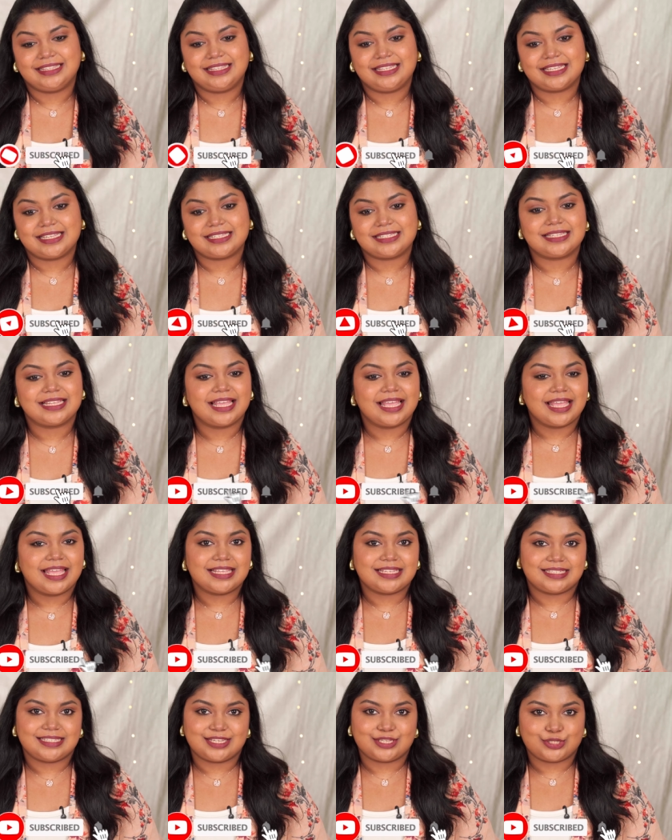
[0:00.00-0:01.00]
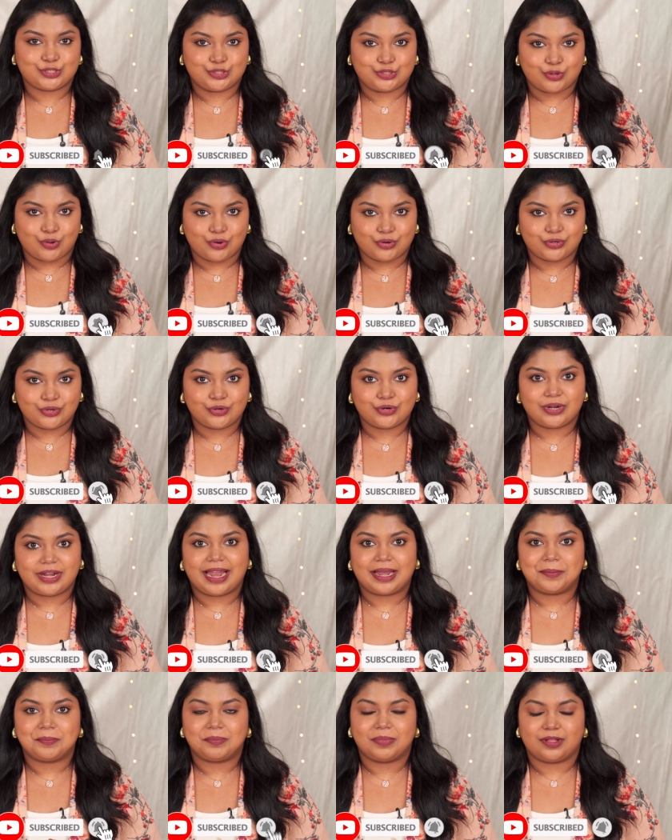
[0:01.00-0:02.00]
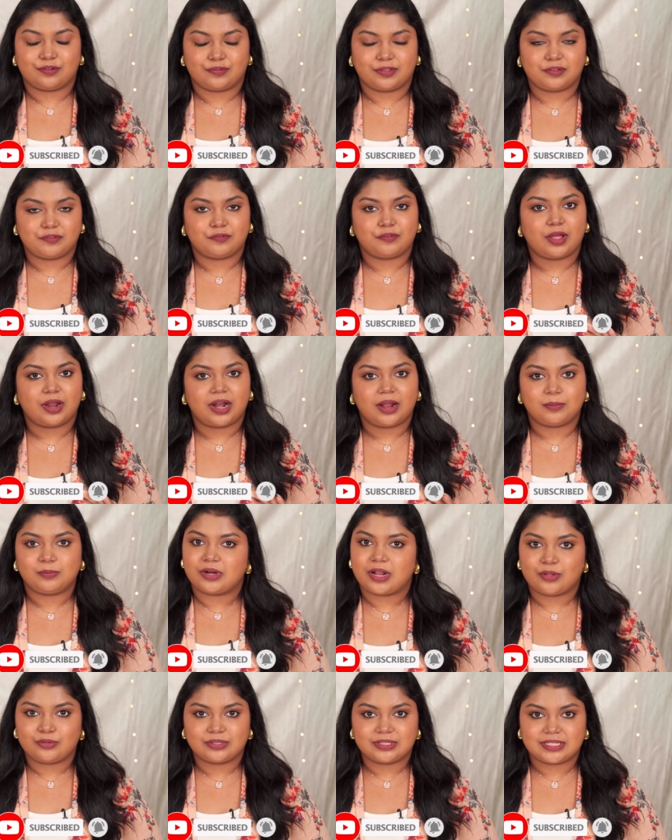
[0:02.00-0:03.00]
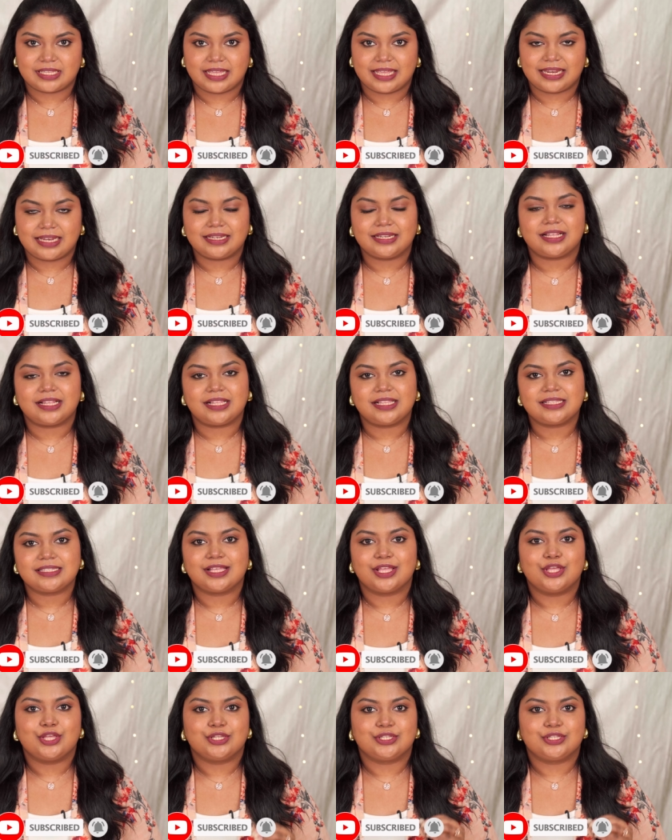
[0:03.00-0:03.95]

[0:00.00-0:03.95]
this is just so good and perfect for our brown skin girls.